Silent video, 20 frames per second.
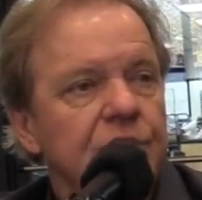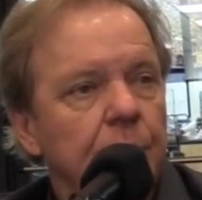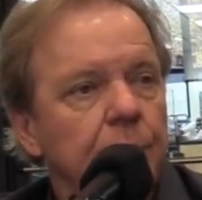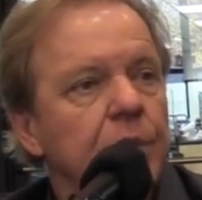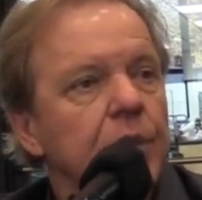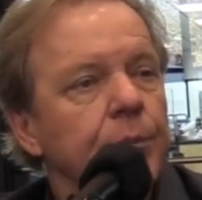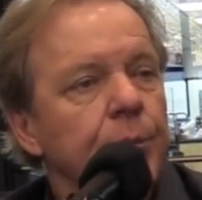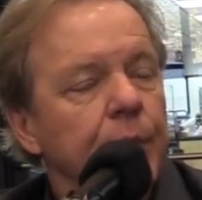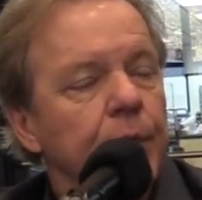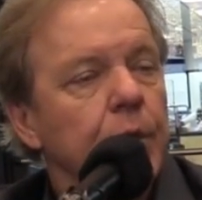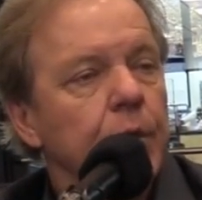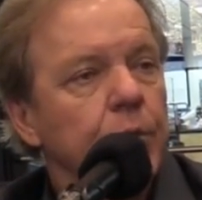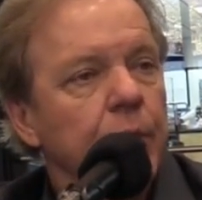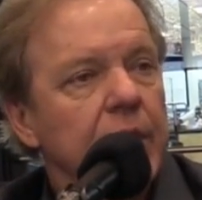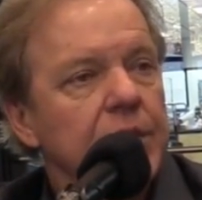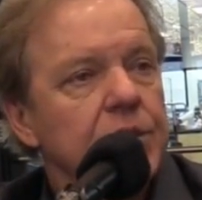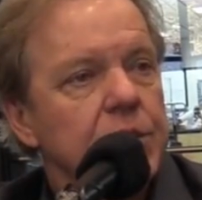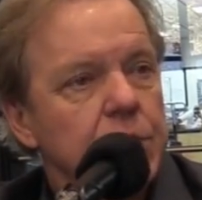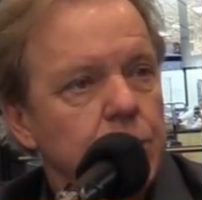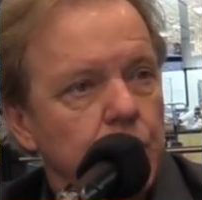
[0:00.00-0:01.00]
Some of the bigger
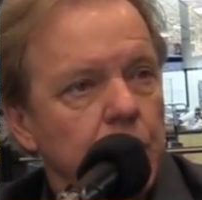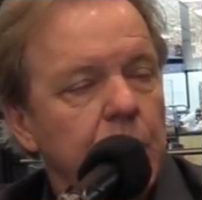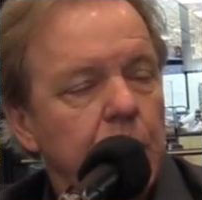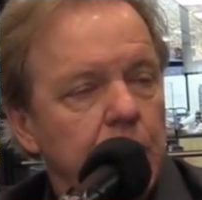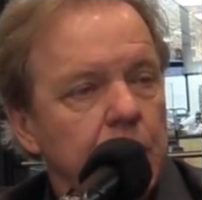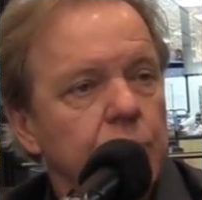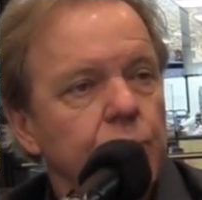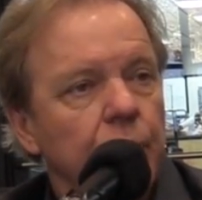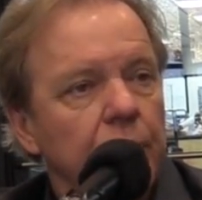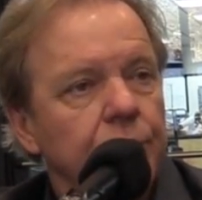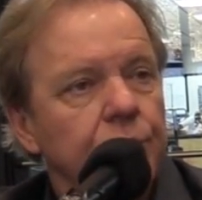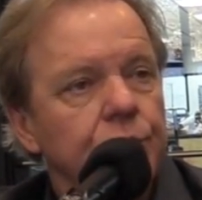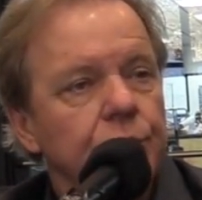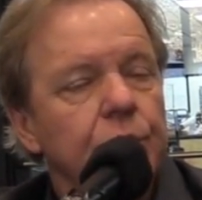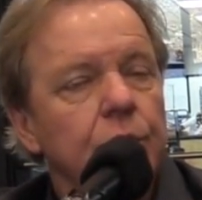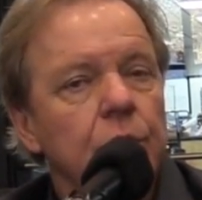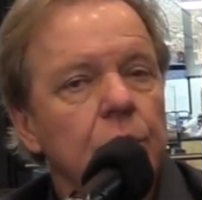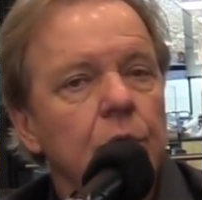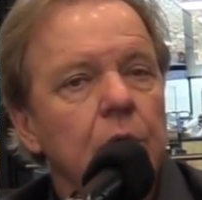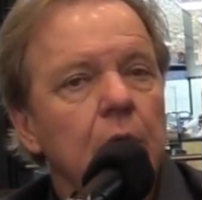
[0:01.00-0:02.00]
races, we would run
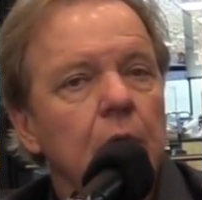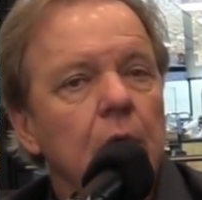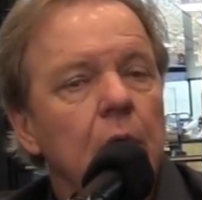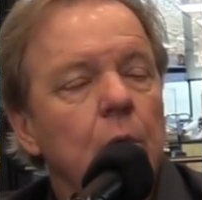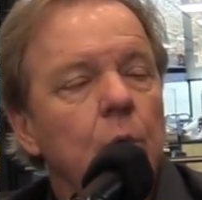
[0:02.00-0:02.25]
two.